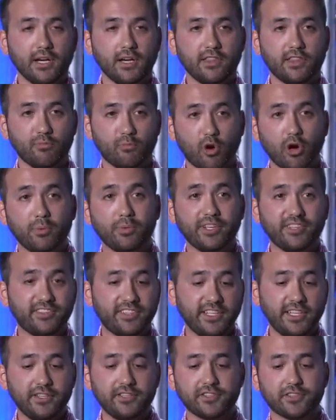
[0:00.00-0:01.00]
The more we
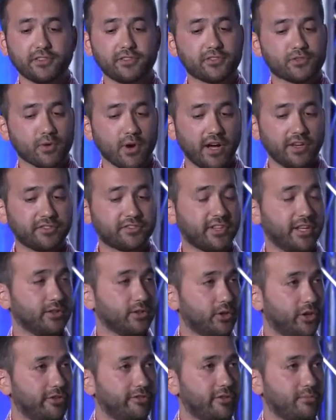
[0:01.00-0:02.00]
teach, trust, and
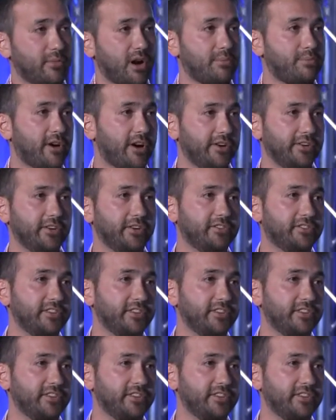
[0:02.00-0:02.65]
learn from our partners